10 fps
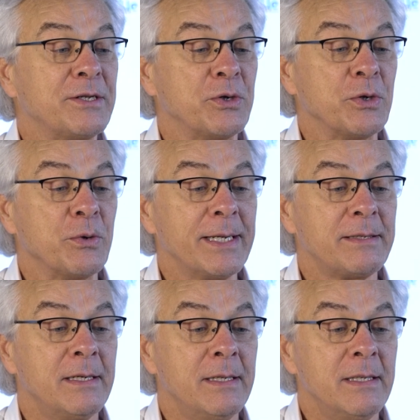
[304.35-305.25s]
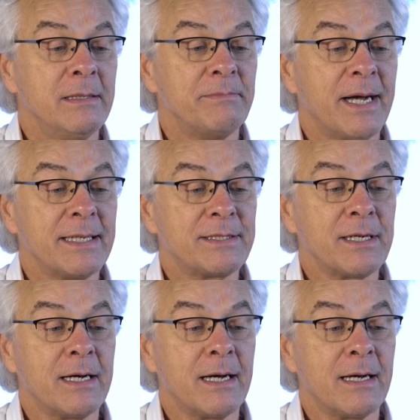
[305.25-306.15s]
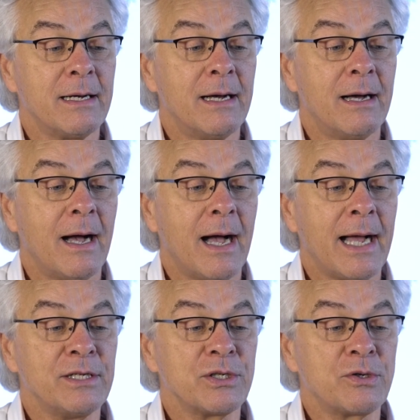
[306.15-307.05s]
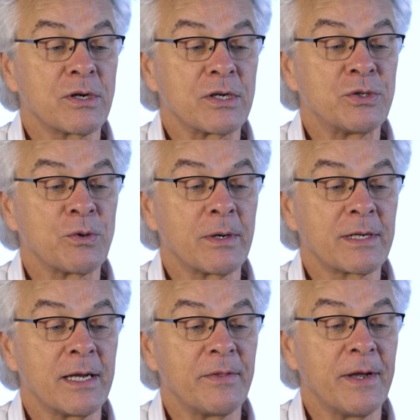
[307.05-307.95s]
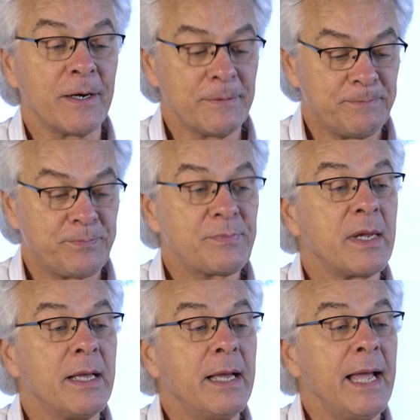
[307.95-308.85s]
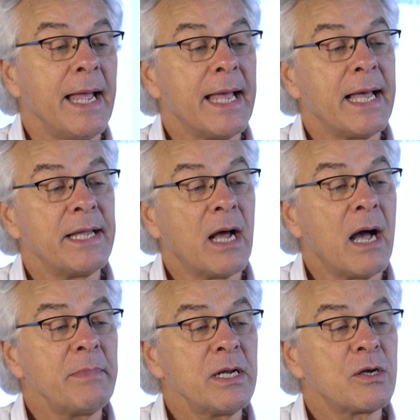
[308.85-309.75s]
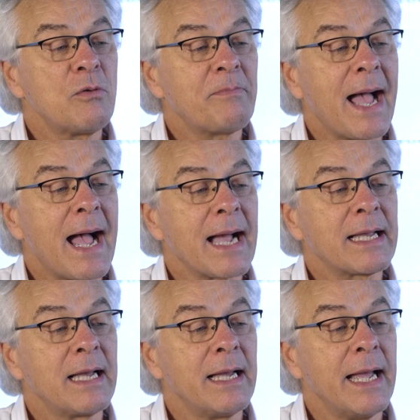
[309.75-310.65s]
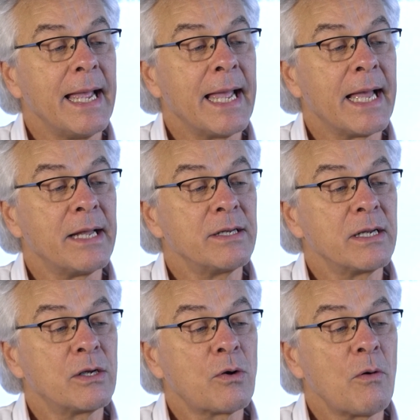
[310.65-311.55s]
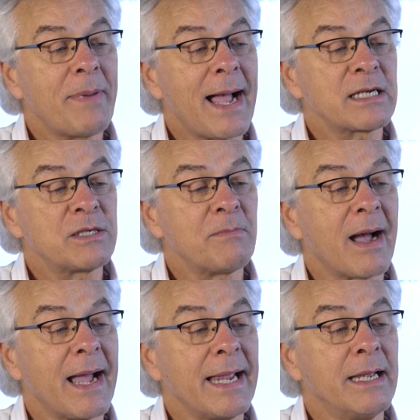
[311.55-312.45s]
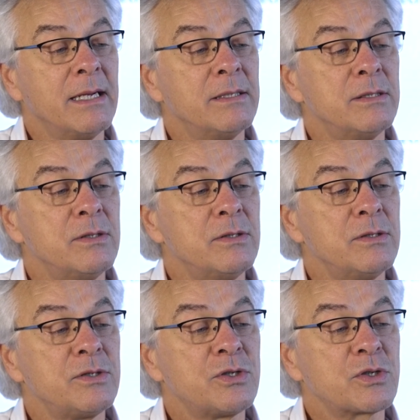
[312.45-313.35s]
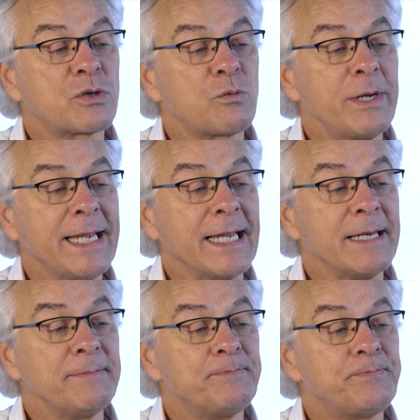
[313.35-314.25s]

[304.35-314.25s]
to do it. but I just took a shortcut there. And I'm going to go back to my screen.